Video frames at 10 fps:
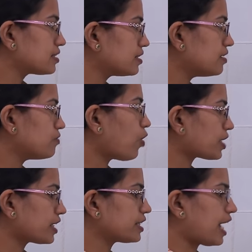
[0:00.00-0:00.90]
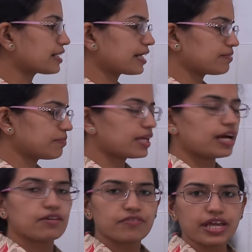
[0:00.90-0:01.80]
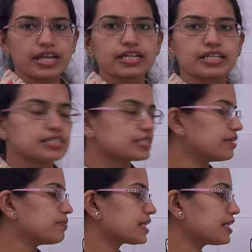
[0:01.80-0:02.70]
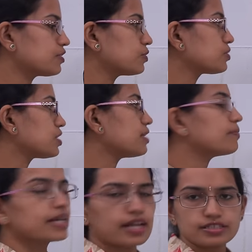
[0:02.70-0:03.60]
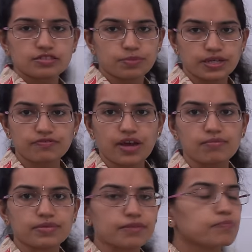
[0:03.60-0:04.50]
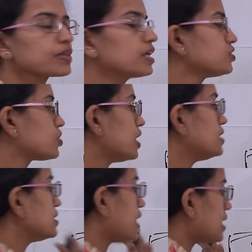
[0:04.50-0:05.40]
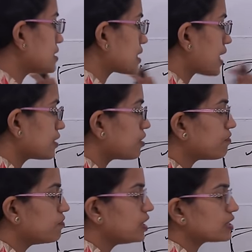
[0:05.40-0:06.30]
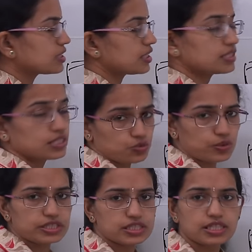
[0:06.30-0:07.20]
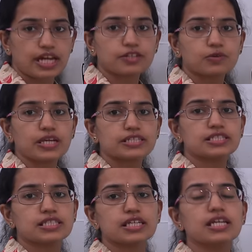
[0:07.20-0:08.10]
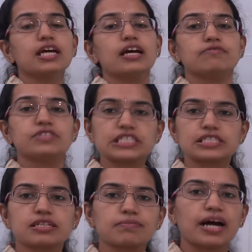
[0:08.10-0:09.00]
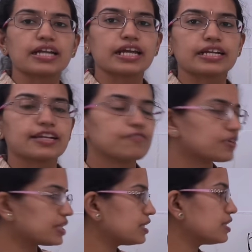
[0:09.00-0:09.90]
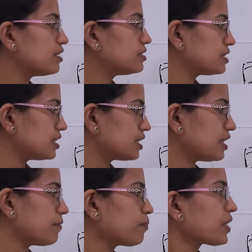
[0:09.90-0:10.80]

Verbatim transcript: the water that can be availed is limited to 3 buckets per family. So that's the kind of worsening situation that you can see, which is demarcated within the city.